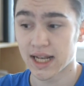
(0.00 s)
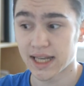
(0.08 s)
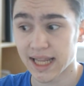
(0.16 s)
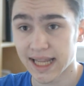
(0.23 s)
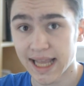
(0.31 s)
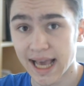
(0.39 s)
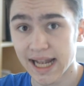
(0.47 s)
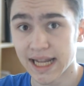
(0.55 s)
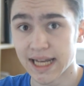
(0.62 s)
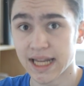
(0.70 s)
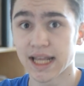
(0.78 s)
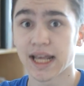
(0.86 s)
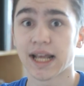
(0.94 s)
then get
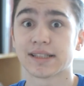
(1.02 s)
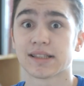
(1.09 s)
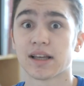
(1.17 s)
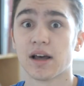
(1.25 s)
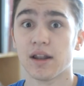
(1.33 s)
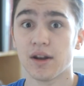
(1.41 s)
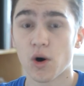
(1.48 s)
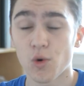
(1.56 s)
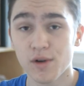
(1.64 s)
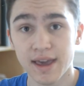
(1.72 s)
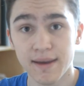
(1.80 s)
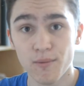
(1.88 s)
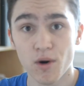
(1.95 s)
it. It's an
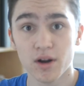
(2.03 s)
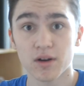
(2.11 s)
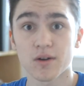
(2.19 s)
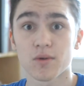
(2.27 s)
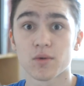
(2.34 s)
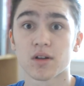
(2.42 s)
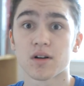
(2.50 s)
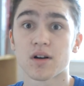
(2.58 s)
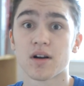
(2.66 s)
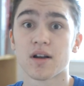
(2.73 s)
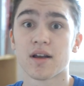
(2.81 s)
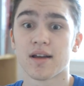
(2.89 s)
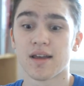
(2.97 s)
okay water cooler
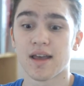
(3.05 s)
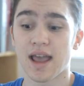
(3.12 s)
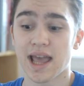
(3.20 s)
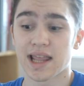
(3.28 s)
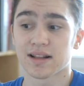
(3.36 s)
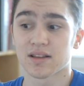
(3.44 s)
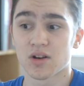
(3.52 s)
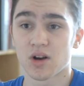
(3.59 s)
and it